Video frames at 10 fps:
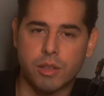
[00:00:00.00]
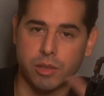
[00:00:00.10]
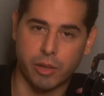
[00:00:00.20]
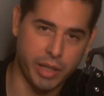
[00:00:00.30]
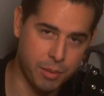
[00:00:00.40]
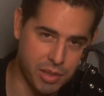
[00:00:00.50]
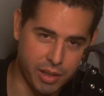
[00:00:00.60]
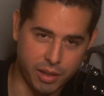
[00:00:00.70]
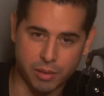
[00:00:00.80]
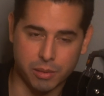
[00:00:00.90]
sorry, I keep
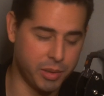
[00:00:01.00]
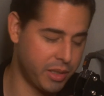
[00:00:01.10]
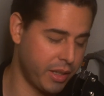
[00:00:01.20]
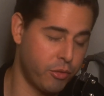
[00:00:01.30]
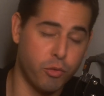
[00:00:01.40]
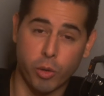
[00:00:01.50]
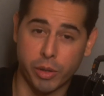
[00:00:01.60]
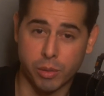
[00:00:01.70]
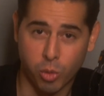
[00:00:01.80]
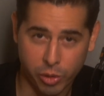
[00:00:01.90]
saying it's like 4
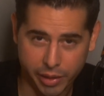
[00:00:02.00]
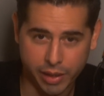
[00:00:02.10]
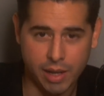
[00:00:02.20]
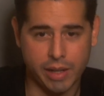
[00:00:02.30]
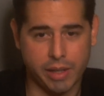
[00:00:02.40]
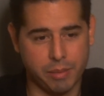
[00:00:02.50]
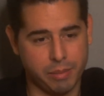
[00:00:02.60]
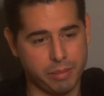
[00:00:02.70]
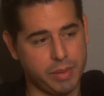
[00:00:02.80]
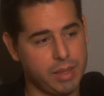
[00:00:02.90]
in the morning. I
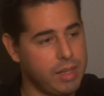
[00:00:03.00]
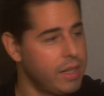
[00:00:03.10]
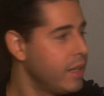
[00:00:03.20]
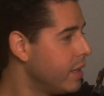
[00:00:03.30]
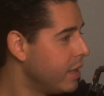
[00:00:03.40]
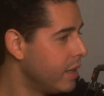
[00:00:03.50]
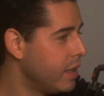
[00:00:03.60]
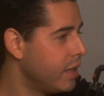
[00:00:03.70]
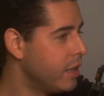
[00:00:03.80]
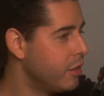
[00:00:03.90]
am
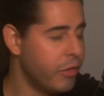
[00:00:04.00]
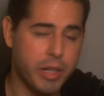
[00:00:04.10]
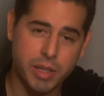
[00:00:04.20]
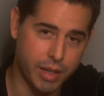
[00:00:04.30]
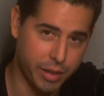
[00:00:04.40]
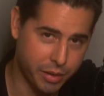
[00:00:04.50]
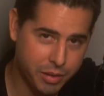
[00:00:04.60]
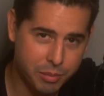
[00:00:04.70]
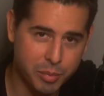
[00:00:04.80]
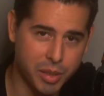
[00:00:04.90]
very
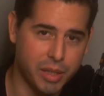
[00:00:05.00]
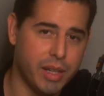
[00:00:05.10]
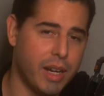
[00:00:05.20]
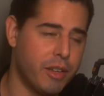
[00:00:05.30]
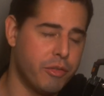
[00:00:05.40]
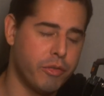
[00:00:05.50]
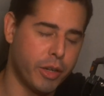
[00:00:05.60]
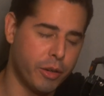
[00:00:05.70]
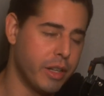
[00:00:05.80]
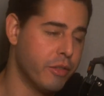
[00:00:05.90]
tired, but I
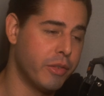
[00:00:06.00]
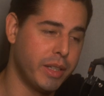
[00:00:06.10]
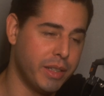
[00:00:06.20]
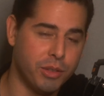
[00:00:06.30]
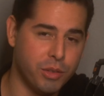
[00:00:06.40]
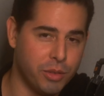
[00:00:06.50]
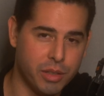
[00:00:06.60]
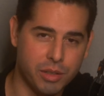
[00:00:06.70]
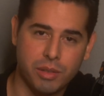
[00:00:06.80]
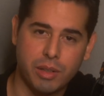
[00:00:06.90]
figured if I didn't
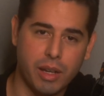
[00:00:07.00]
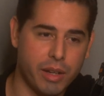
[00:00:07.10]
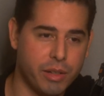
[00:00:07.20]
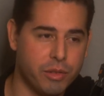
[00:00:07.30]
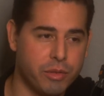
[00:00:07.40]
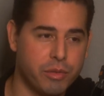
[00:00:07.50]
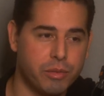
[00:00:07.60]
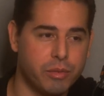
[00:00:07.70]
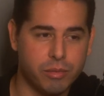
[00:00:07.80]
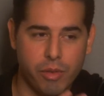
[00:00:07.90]
do this kind of
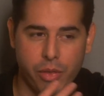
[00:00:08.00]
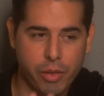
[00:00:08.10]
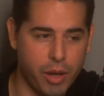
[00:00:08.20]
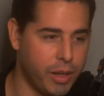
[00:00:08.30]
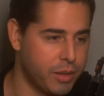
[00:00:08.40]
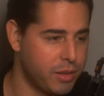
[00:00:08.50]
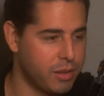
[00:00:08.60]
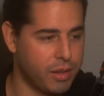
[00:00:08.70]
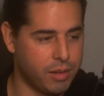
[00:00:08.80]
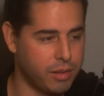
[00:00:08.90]
thoughts
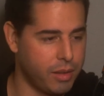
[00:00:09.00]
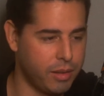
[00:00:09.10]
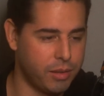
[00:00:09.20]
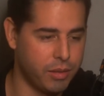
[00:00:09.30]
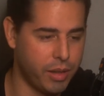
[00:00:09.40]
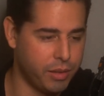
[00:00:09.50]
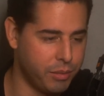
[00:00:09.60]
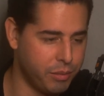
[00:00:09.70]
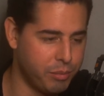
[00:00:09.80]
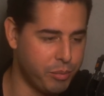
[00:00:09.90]

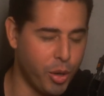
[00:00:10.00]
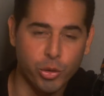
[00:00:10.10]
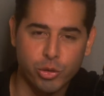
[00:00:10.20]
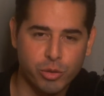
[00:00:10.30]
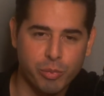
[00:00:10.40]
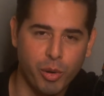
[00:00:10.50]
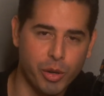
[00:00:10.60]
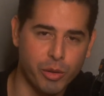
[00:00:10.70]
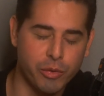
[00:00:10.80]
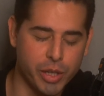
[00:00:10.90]
and post
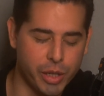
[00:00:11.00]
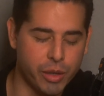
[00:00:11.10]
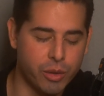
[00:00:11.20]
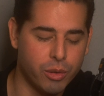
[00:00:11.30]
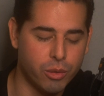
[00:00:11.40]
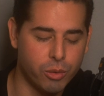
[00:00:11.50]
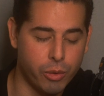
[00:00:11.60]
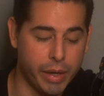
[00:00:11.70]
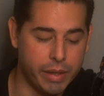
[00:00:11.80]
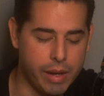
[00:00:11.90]
part of the video
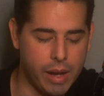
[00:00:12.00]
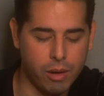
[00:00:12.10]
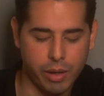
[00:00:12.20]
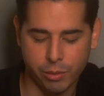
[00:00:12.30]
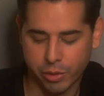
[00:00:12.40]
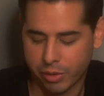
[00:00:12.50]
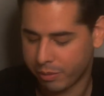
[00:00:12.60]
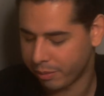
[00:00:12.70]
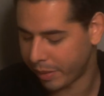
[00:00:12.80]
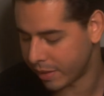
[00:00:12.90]
right now, I would
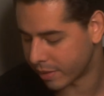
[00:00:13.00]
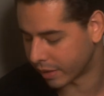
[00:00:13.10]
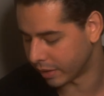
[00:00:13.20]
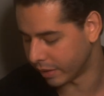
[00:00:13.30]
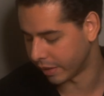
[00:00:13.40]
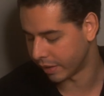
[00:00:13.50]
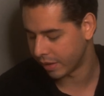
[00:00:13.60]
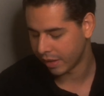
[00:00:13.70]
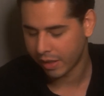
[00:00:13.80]
basically